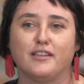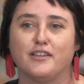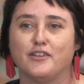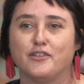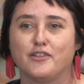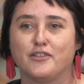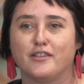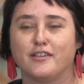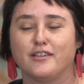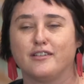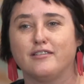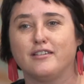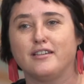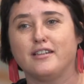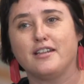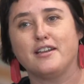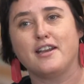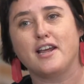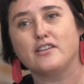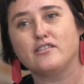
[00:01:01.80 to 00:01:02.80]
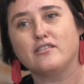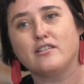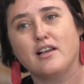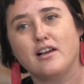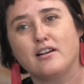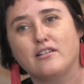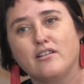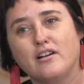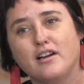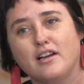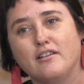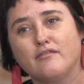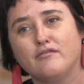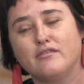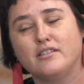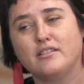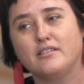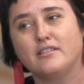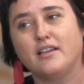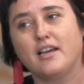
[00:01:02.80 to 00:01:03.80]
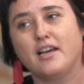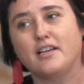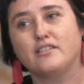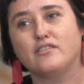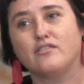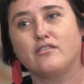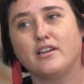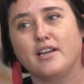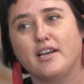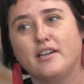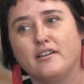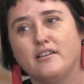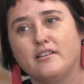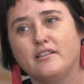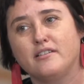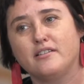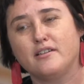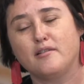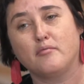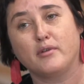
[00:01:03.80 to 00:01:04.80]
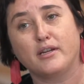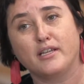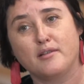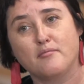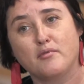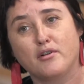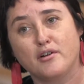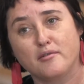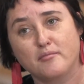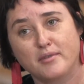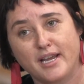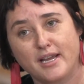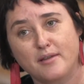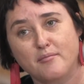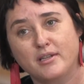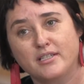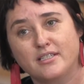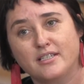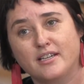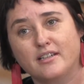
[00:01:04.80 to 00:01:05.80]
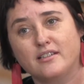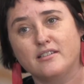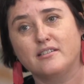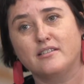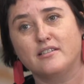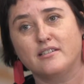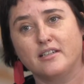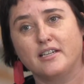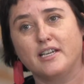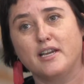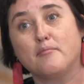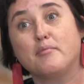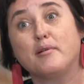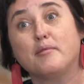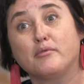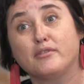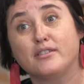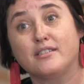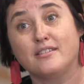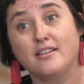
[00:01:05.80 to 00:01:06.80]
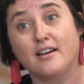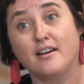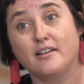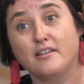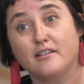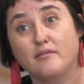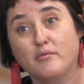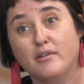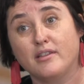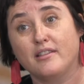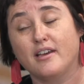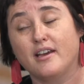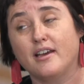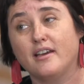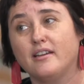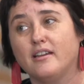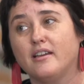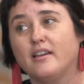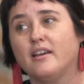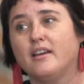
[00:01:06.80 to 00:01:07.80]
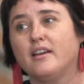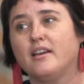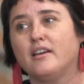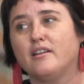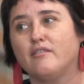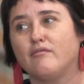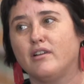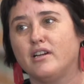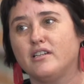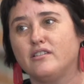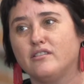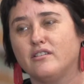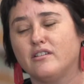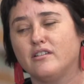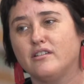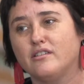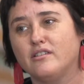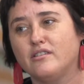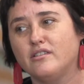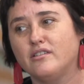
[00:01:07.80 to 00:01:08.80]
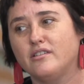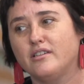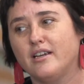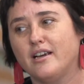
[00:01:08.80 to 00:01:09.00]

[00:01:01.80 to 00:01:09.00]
you know the, the National Archives has created a Bring Them Home name index to get people started with that research.